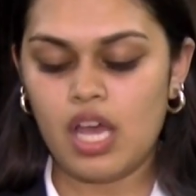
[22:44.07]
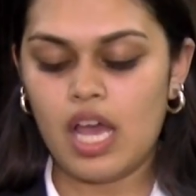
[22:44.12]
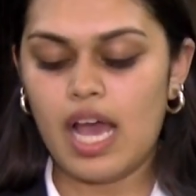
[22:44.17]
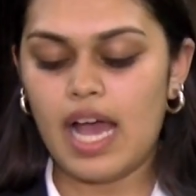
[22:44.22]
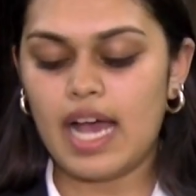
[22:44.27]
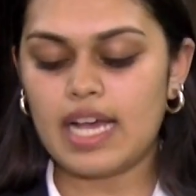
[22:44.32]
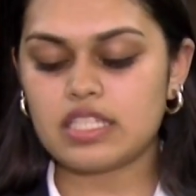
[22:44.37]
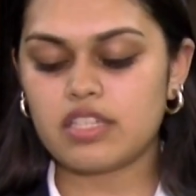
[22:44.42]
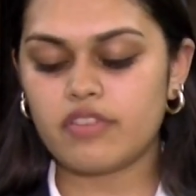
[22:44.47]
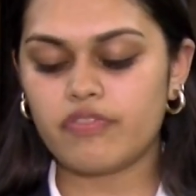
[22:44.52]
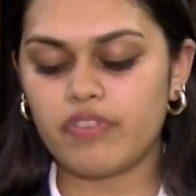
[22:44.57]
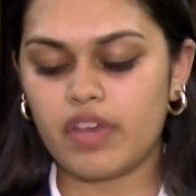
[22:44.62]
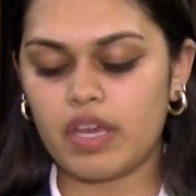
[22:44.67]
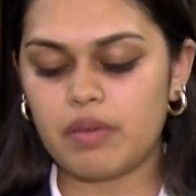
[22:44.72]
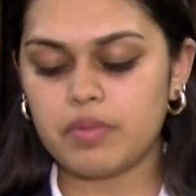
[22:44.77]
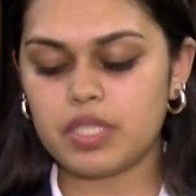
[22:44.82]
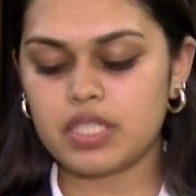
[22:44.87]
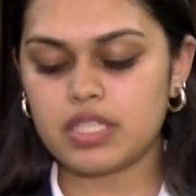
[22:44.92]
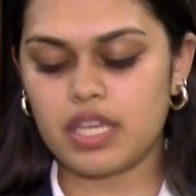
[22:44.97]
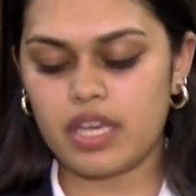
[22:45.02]
As the
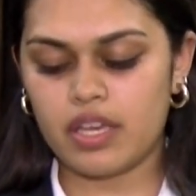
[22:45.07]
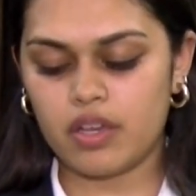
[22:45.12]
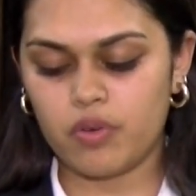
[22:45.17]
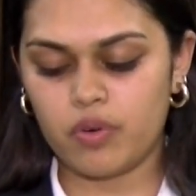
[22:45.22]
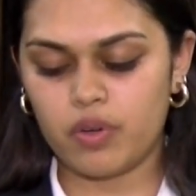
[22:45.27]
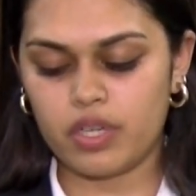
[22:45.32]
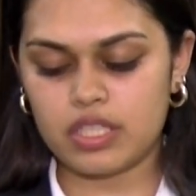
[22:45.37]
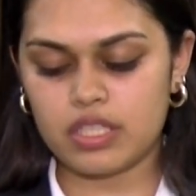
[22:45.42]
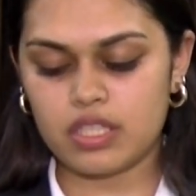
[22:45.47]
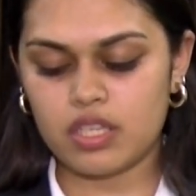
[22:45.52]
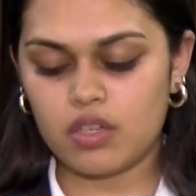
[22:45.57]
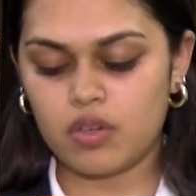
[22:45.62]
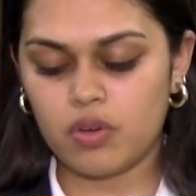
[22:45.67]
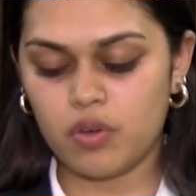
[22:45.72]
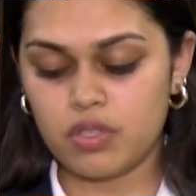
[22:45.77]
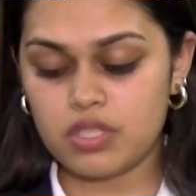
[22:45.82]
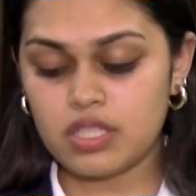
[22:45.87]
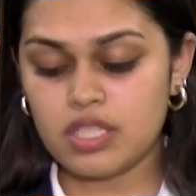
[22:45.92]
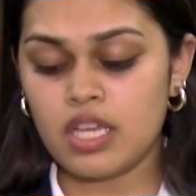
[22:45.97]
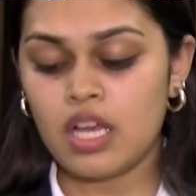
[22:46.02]
famous saying
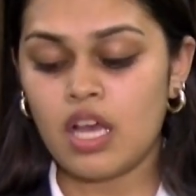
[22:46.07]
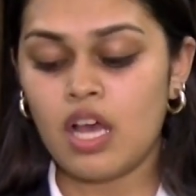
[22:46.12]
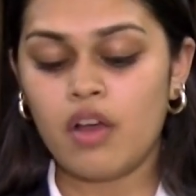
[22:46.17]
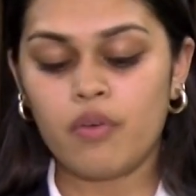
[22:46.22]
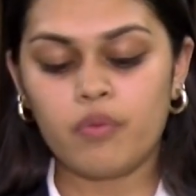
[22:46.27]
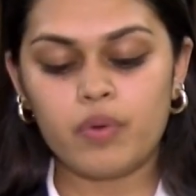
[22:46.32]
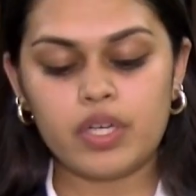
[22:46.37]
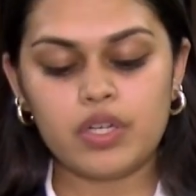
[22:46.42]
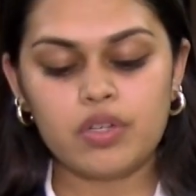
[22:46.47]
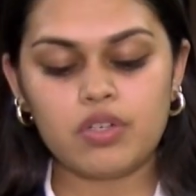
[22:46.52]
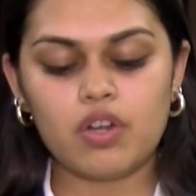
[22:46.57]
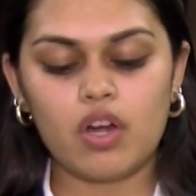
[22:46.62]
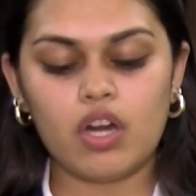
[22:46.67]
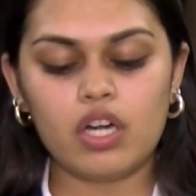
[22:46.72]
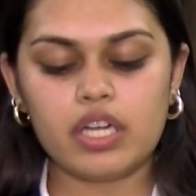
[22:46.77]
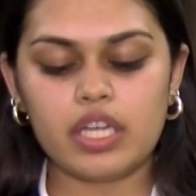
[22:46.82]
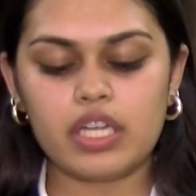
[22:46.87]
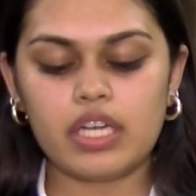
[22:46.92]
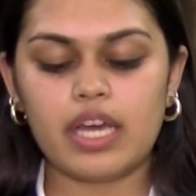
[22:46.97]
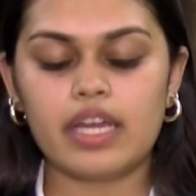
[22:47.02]
goes, we do
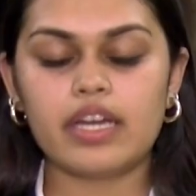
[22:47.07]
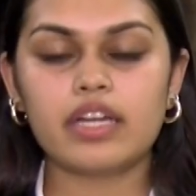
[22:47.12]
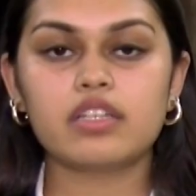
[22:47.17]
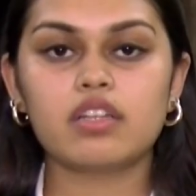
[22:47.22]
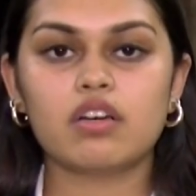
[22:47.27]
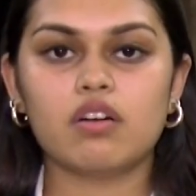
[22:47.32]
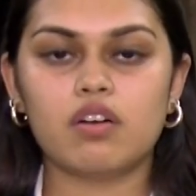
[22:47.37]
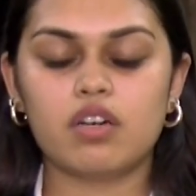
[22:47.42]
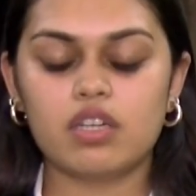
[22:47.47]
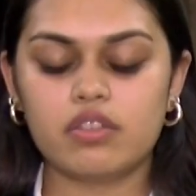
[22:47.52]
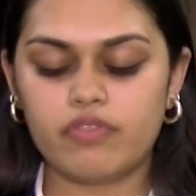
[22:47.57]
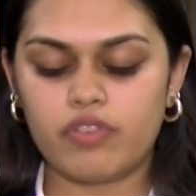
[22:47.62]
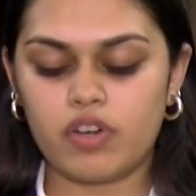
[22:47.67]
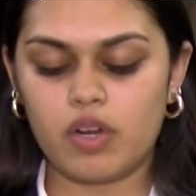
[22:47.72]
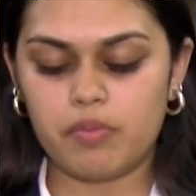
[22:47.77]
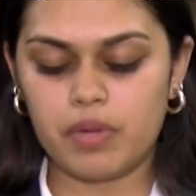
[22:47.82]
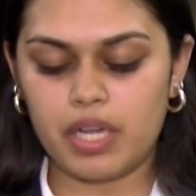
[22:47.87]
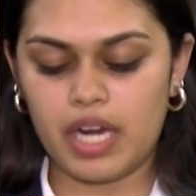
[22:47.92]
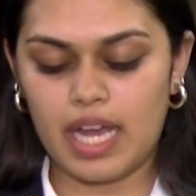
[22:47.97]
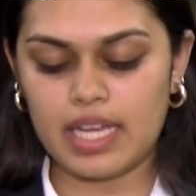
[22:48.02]
not inherit the earth
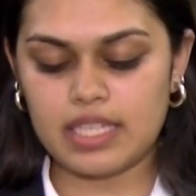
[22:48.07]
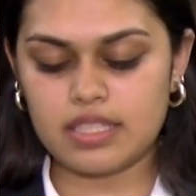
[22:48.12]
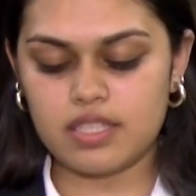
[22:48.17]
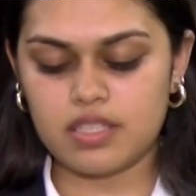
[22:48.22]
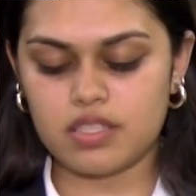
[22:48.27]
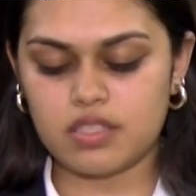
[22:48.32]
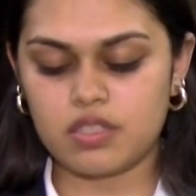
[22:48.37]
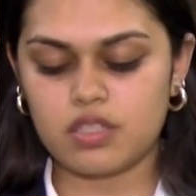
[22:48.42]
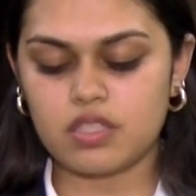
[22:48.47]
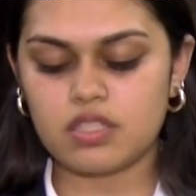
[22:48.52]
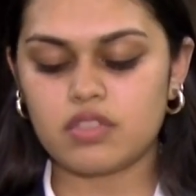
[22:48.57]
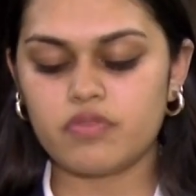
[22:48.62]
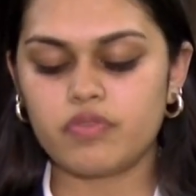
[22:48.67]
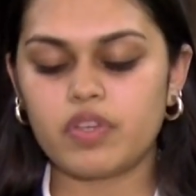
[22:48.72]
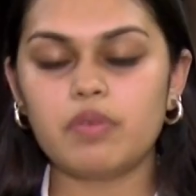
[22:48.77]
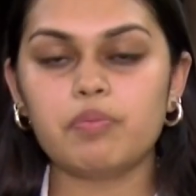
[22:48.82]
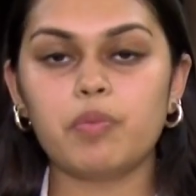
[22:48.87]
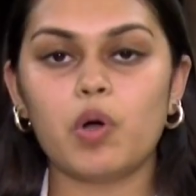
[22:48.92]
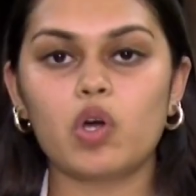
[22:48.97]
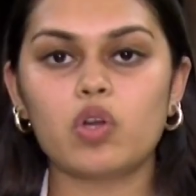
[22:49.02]
from our ancestors, we
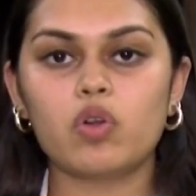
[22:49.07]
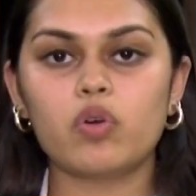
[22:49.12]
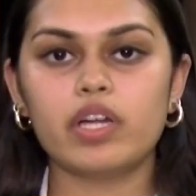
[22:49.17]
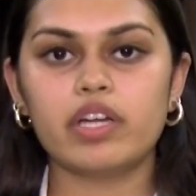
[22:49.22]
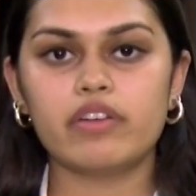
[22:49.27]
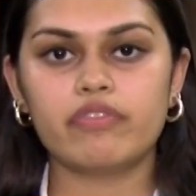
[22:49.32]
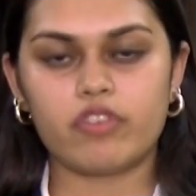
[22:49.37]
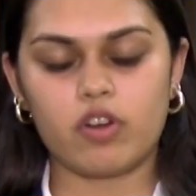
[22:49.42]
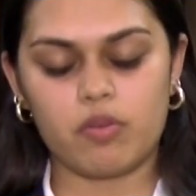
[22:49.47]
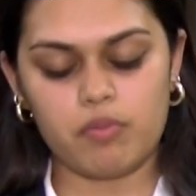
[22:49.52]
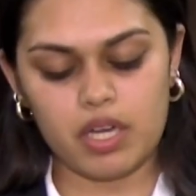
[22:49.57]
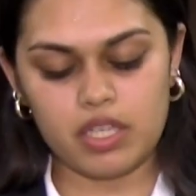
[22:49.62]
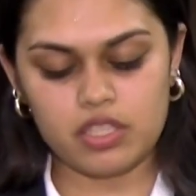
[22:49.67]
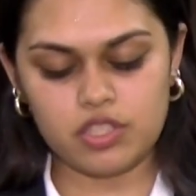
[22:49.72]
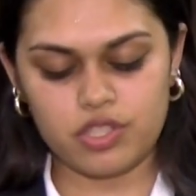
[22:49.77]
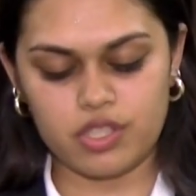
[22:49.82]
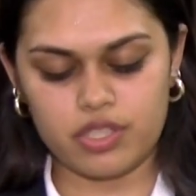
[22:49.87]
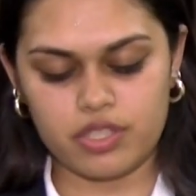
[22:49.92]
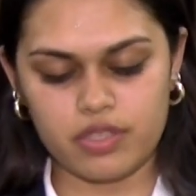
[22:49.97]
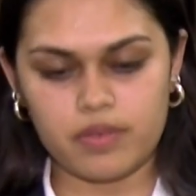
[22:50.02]
borrow it from our
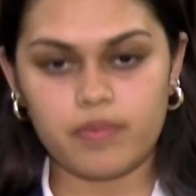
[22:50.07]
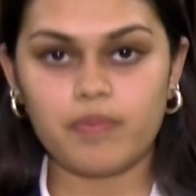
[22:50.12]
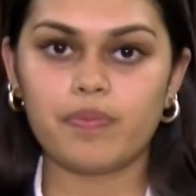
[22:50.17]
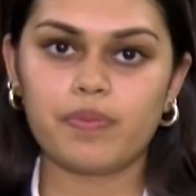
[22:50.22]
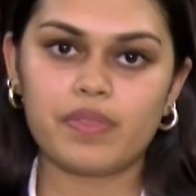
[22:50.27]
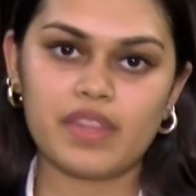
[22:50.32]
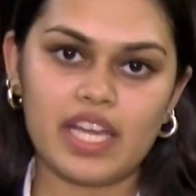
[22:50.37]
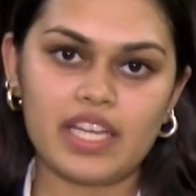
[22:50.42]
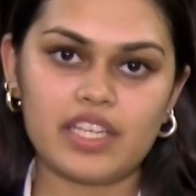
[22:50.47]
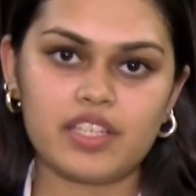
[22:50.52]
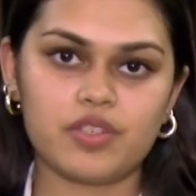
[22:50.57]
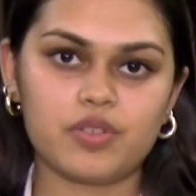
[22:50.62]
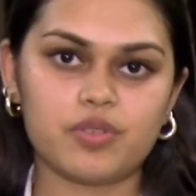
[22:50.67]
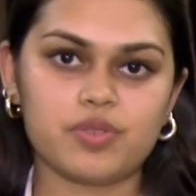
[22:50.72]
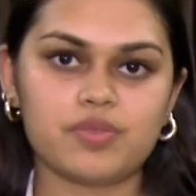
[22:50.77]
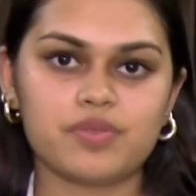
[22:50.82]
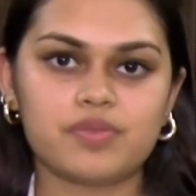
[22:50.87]
children. Thank you.